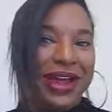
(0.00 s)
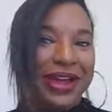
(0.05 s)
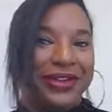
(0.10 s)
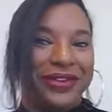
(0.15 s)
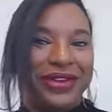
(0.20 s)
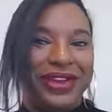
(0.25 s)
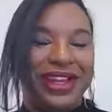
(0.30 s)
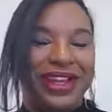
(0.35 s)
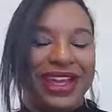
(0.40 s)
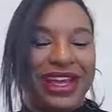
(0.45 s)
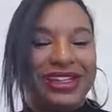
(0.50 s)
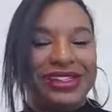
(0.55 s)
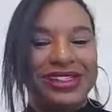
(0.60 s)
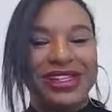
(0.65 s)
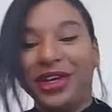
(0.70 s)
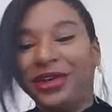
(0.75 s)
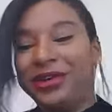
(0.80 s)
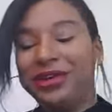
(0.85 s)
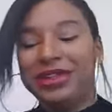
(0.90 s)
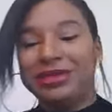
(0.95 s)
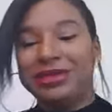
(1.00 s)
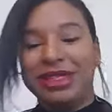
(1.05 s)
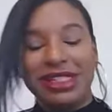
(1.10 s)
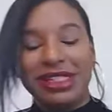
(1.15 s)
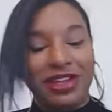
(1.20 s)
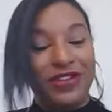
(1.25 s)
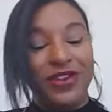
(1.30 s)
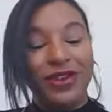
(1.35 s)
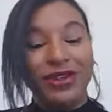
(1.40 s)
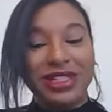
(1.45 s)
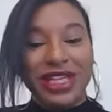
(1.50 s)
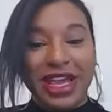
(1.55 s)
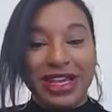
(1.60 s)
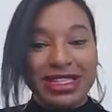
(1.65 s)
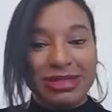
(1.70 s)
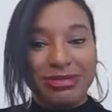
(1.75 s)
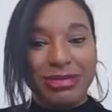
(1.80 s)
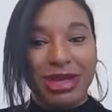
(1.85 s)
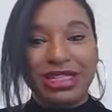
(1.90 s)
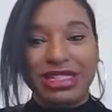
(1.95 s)
work weekends, which means if you
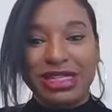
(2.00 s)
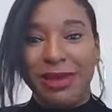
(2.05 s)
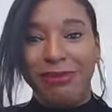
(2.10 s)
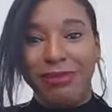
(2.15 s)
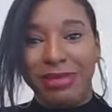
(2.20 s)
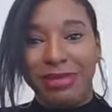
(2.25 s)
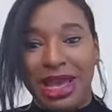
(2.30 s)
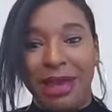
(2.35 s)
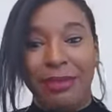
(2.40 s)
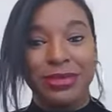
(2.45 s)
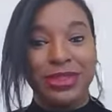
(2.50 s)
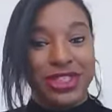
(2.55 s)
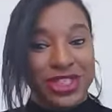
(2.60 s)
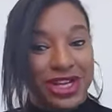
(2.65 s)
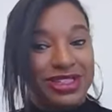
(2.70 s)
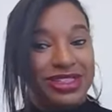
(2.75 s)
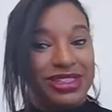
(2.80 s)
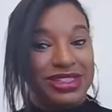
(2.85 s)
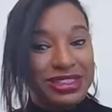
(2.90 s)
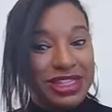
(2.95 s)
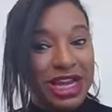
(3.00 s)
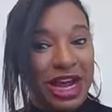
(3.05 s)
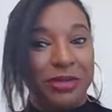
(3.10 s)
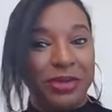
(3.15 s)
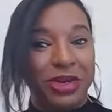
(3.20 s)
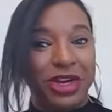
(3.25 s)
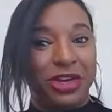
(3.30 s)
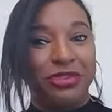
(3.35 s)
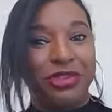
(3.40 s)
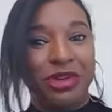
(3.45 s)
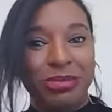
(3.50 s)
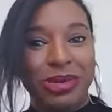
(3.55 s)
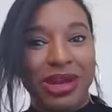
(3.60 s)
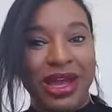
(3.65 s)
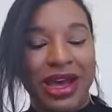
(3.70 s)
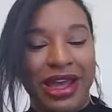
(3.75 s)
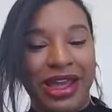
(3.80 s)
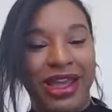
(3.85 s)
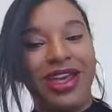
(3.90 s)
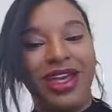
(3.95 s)
text me at 10 p.m., chances are I'm going to
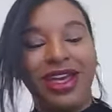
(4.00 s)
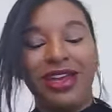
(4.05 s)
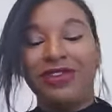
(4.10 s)
reply.